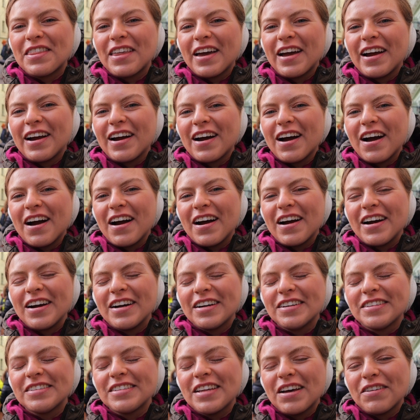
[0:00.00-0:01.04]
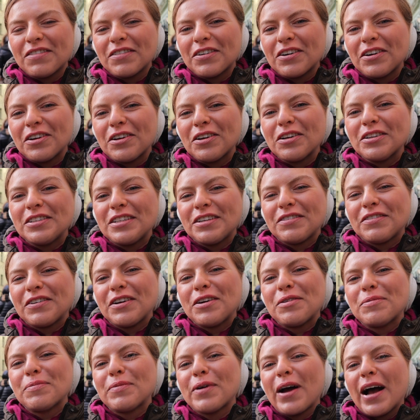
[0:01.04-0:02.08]
there are several
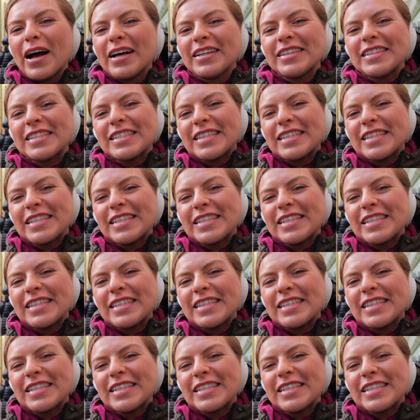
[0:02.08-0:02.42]
different bronze